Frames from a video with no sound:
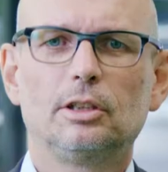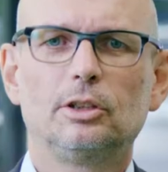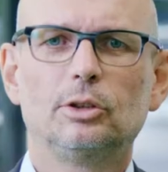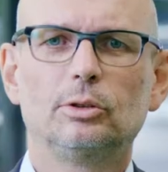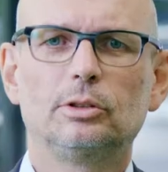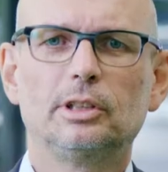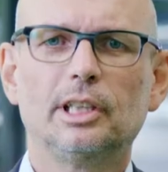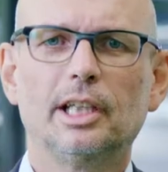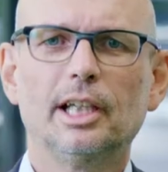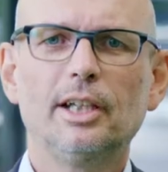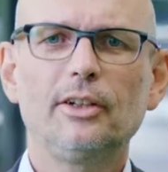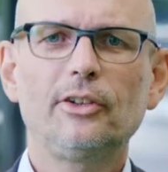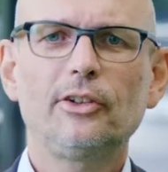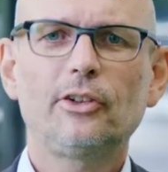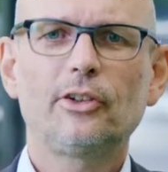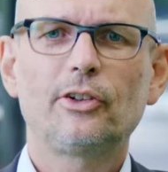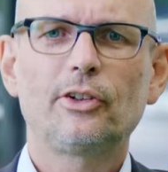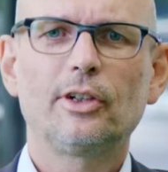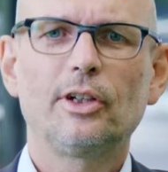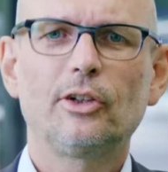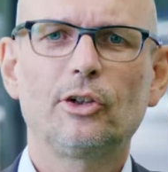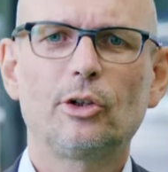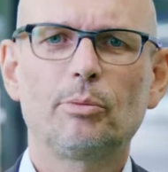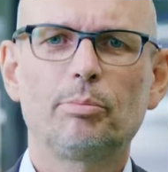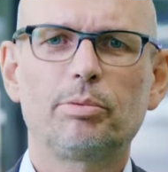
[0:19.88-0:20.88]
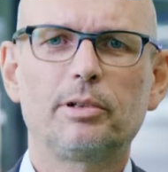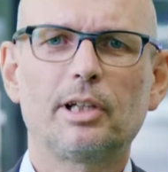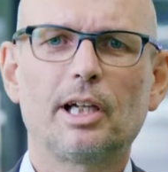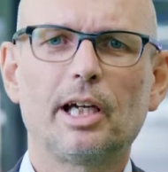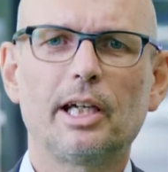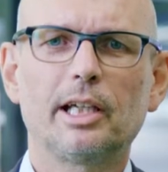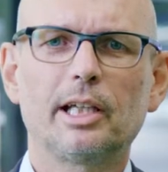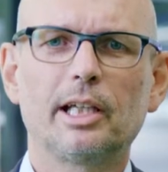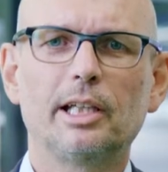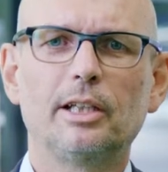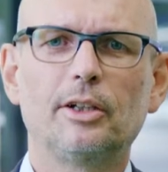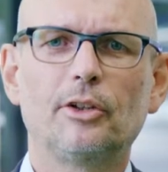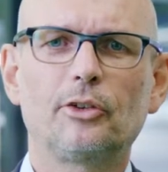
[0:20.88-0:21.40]
UTS is applying
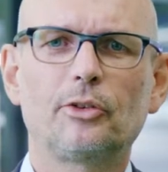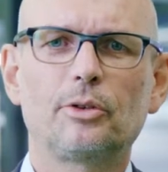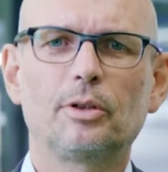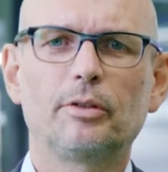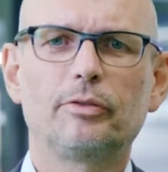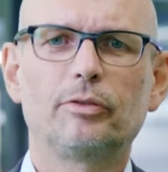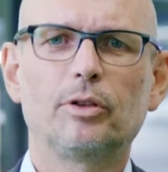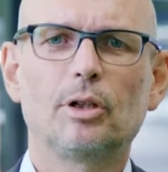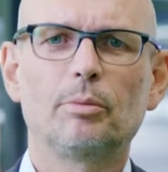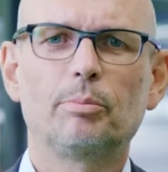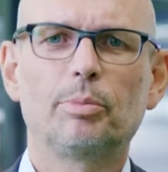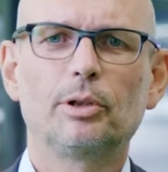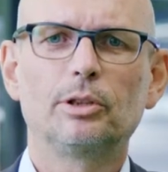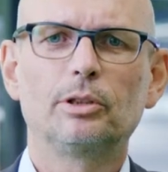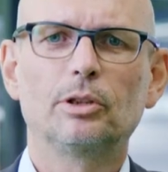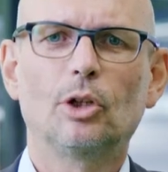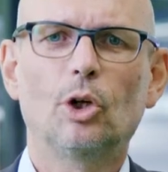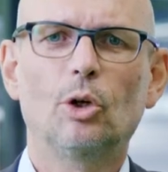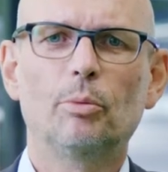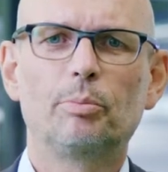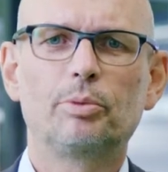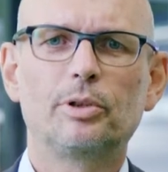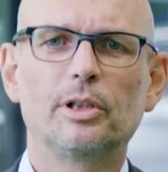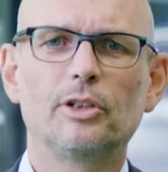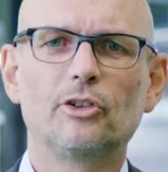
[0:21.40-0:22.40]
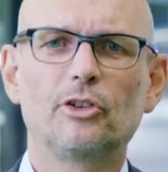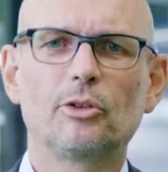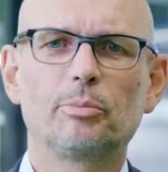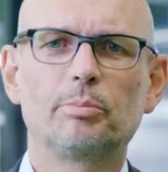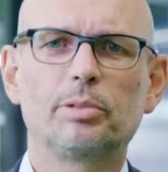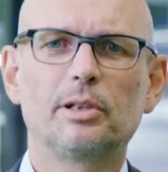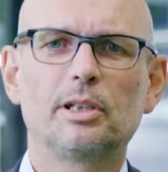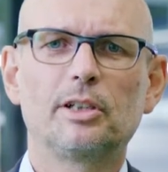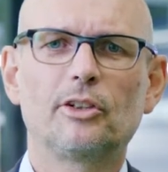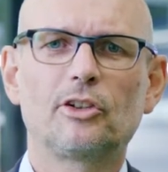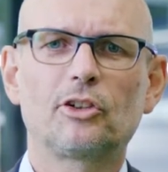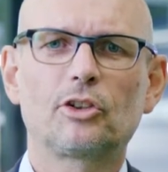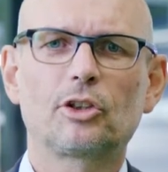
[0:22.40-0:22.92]
Industry 4.0
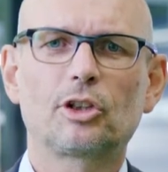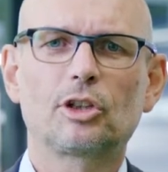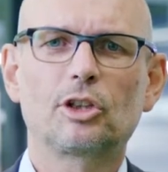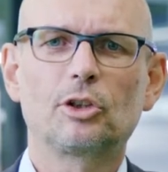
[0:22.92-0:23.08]
principles to